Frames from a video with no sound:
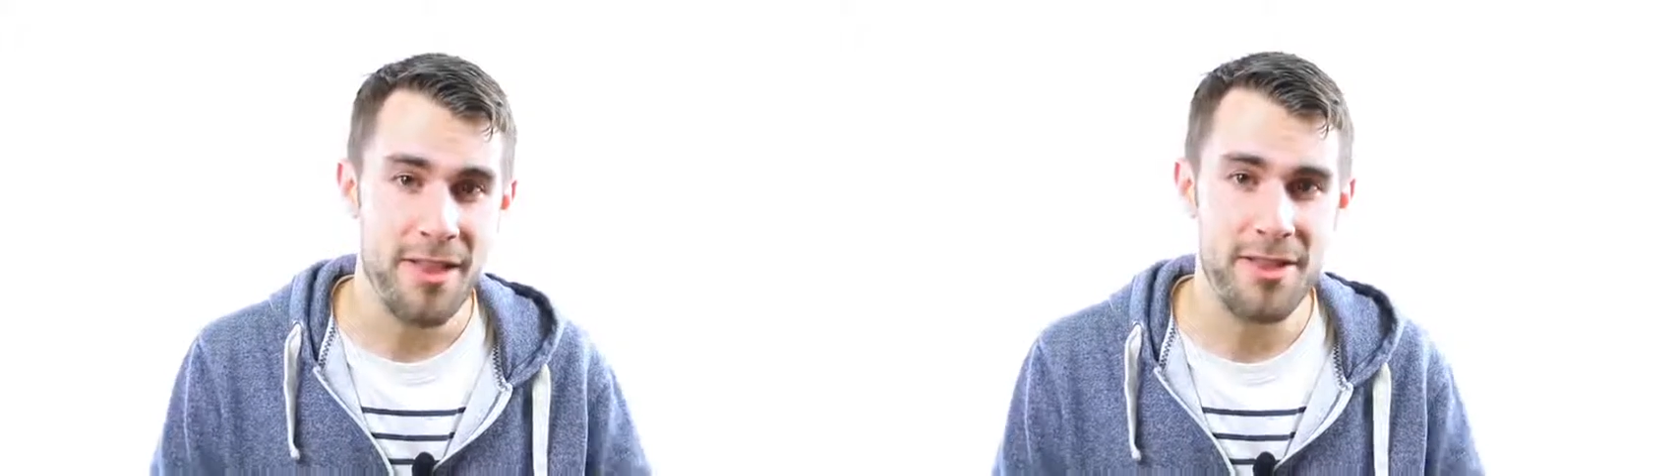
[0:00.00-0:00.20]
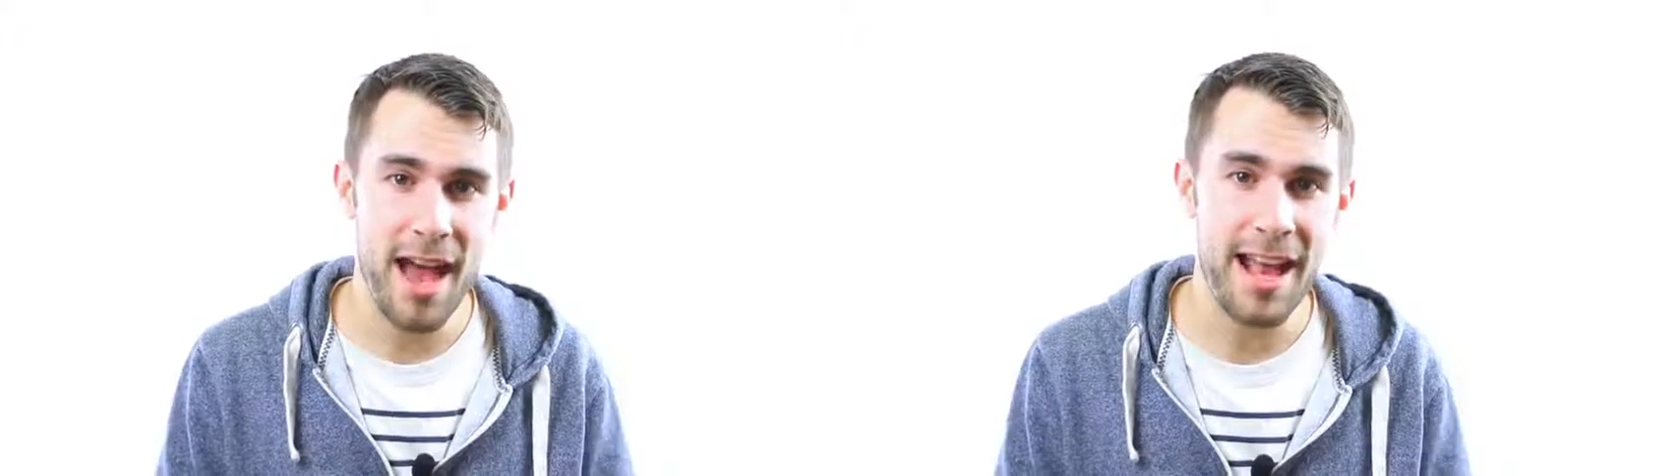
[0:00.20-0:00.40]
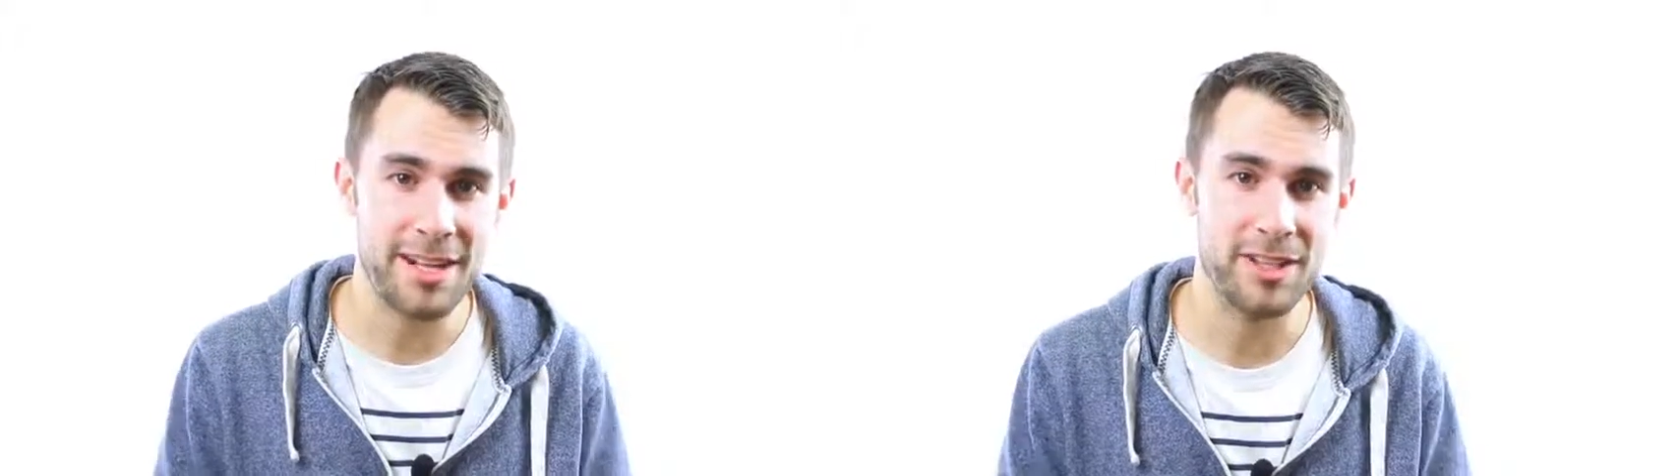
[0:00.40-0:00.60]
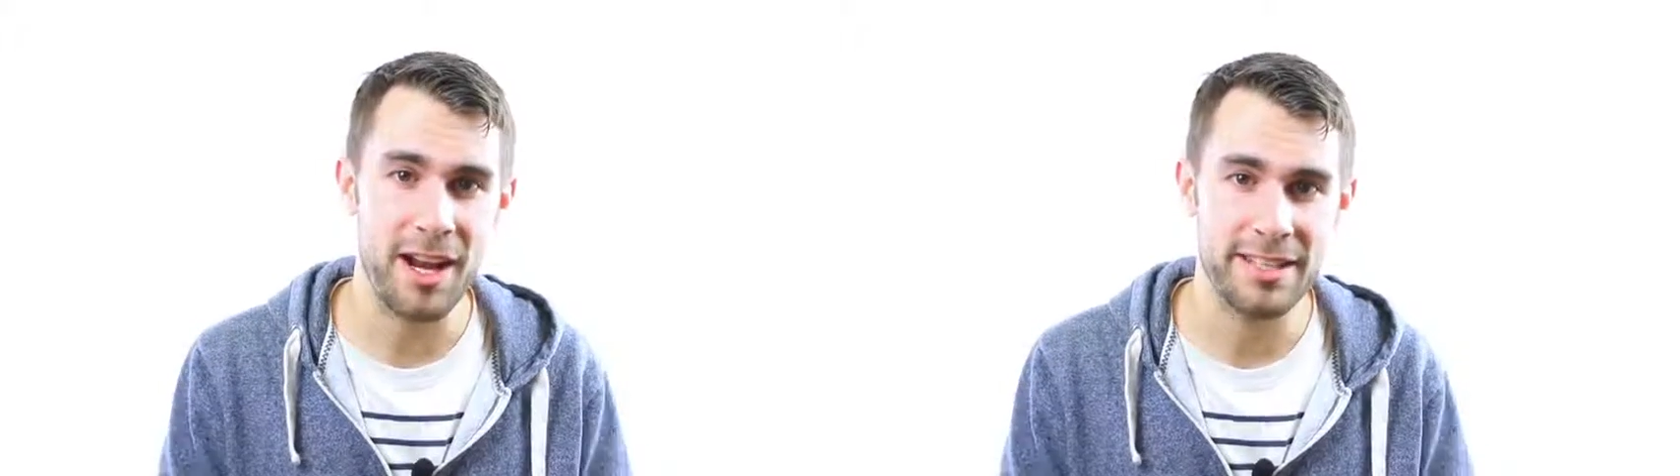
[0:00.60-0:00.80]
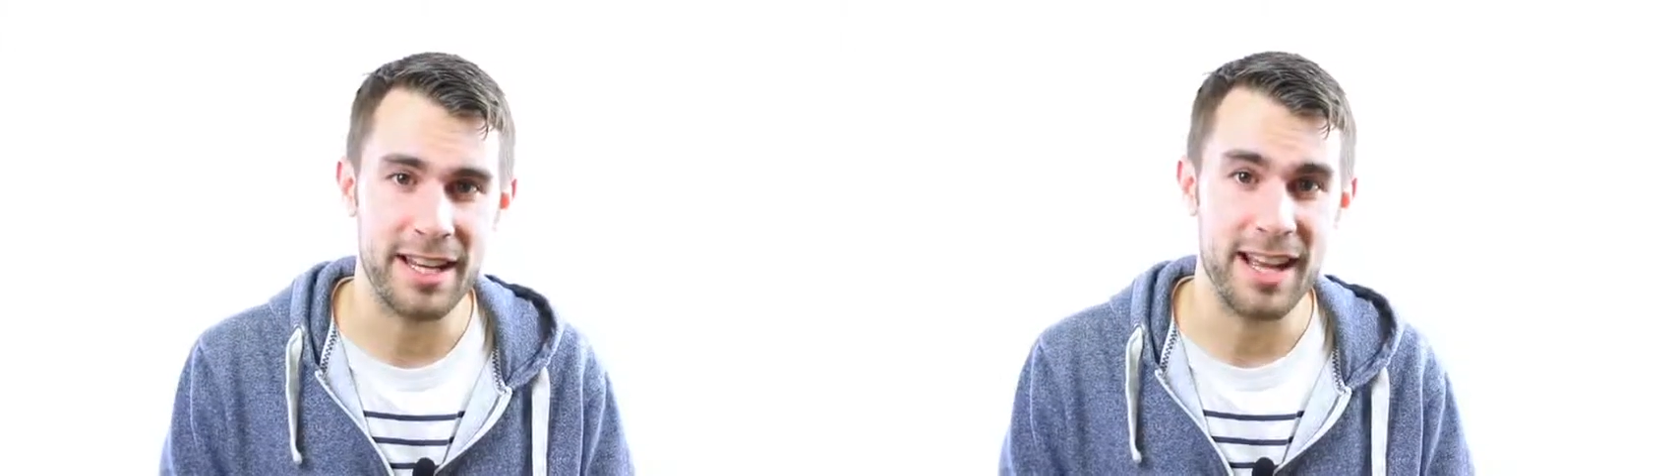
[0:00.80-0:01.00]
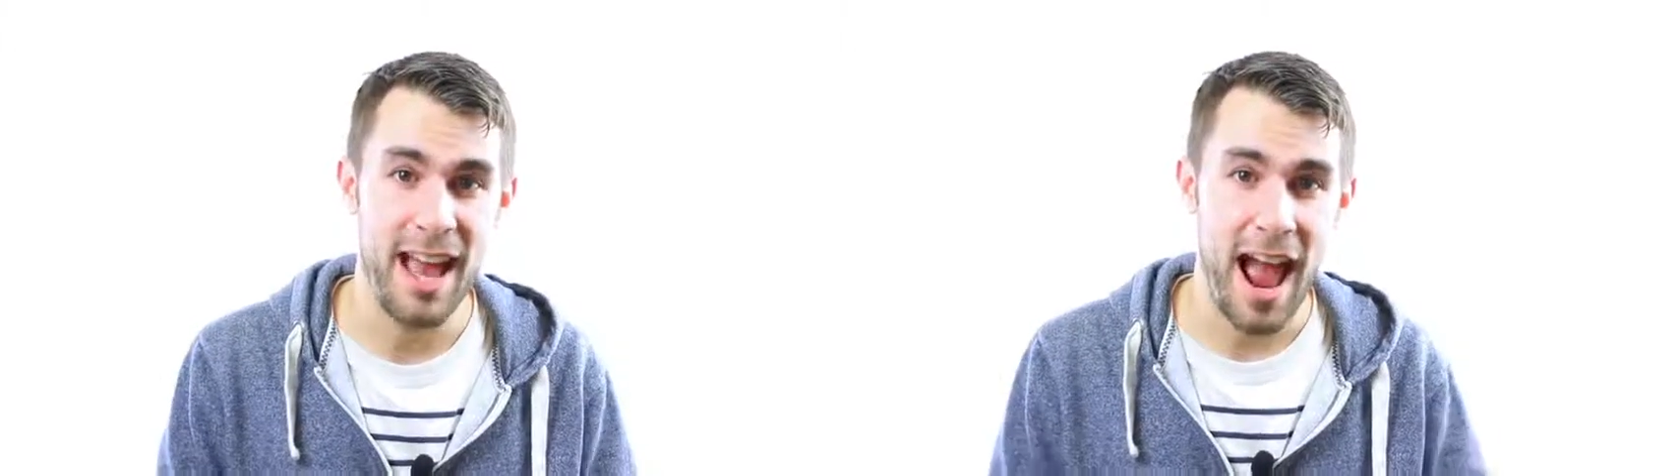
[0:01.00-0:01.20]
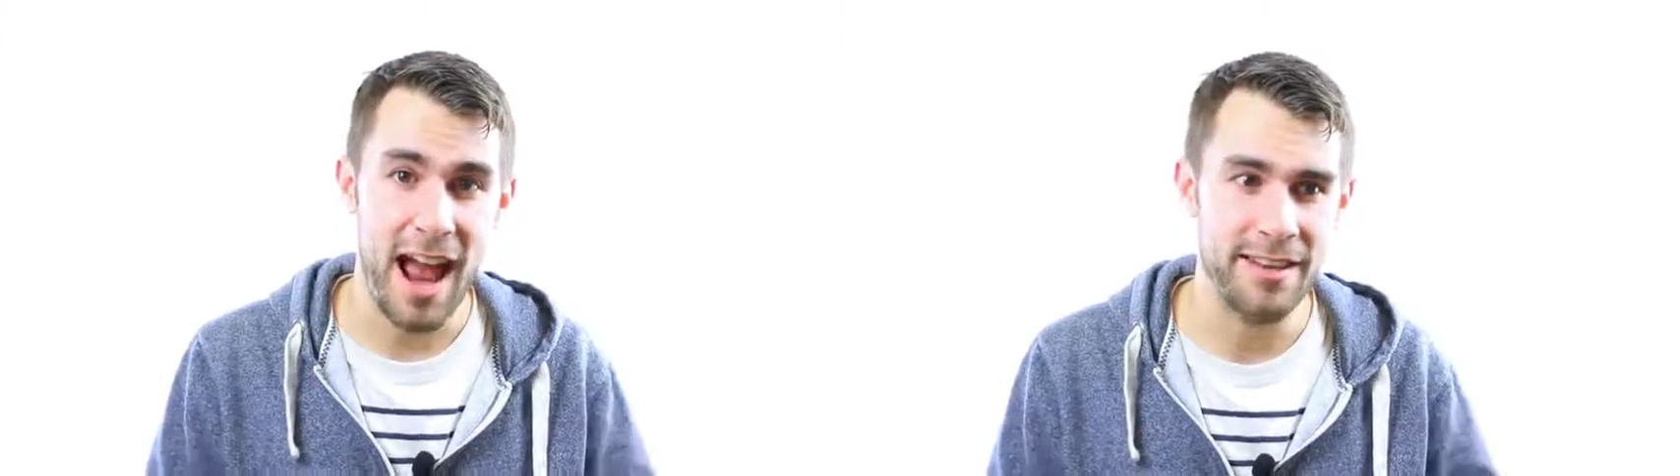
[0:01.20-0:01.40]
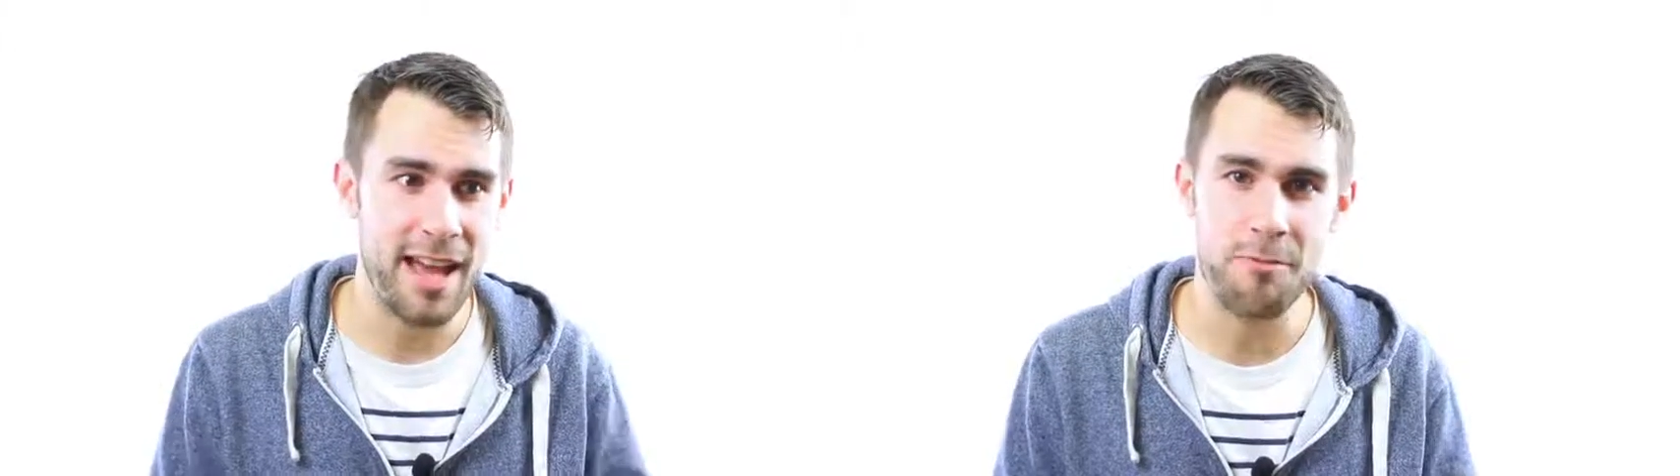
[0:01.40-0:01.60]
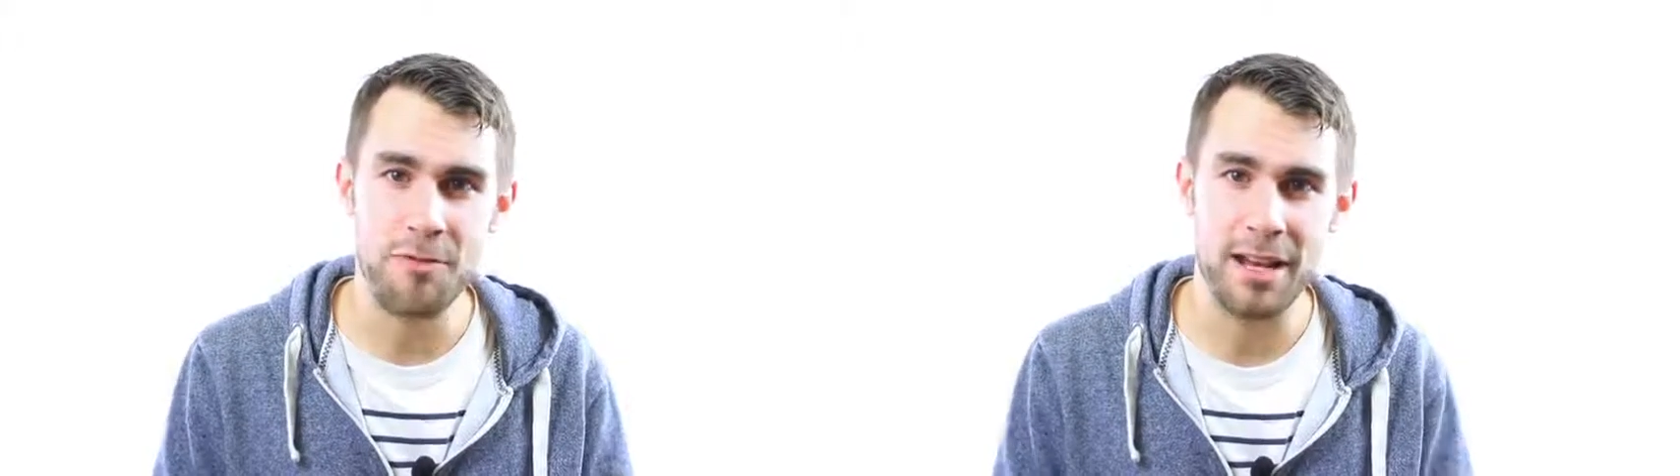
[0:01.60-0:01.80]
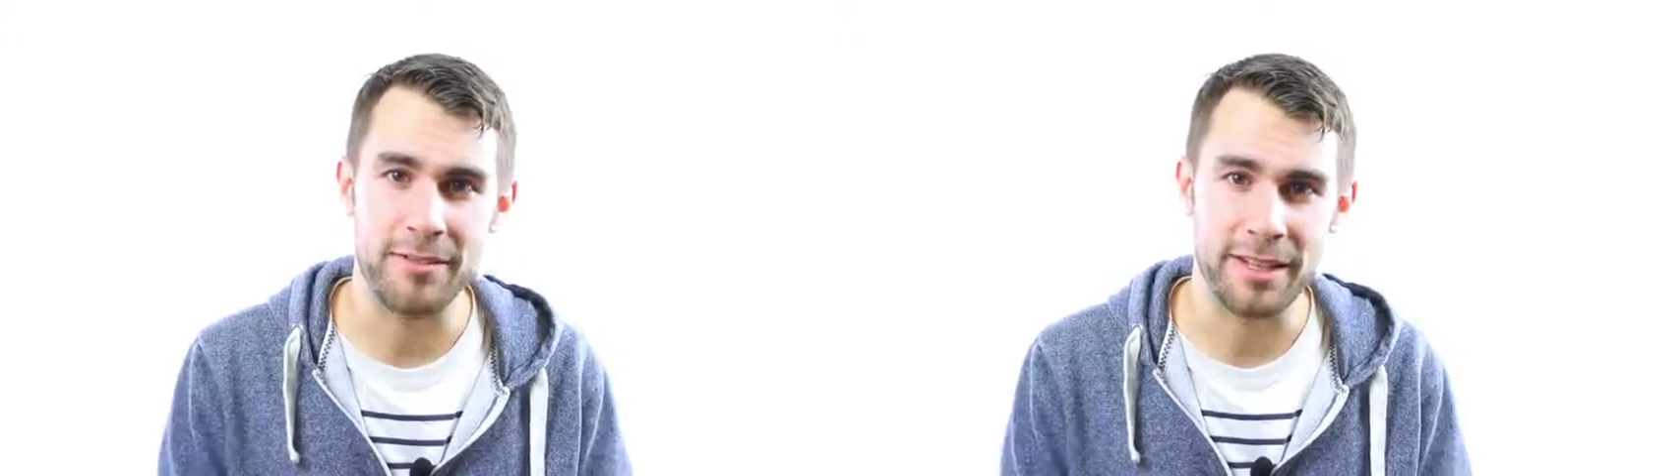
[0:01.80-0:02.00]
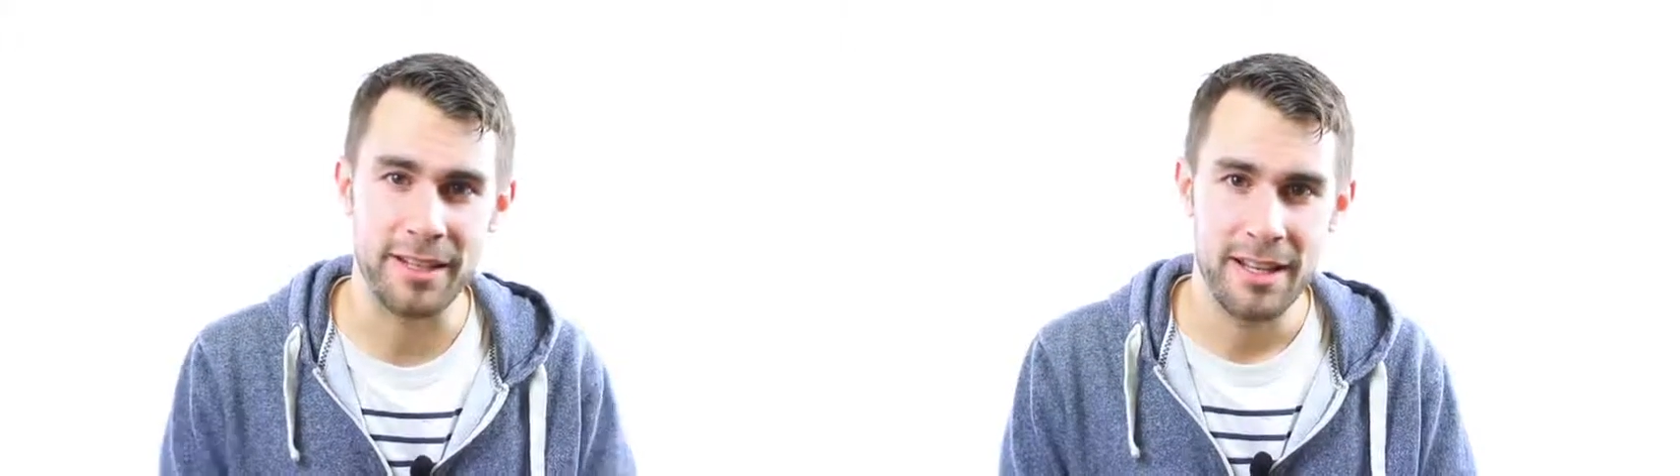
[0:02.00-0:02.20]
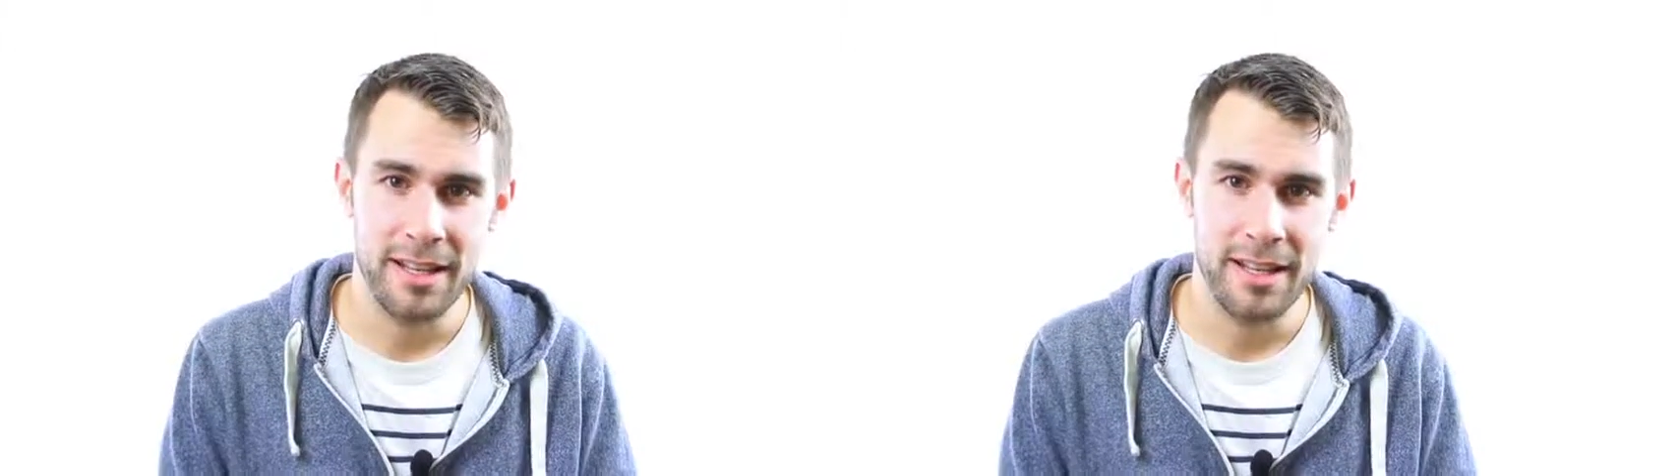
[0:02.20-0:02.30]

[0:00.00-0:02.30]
that exciting and that relevant.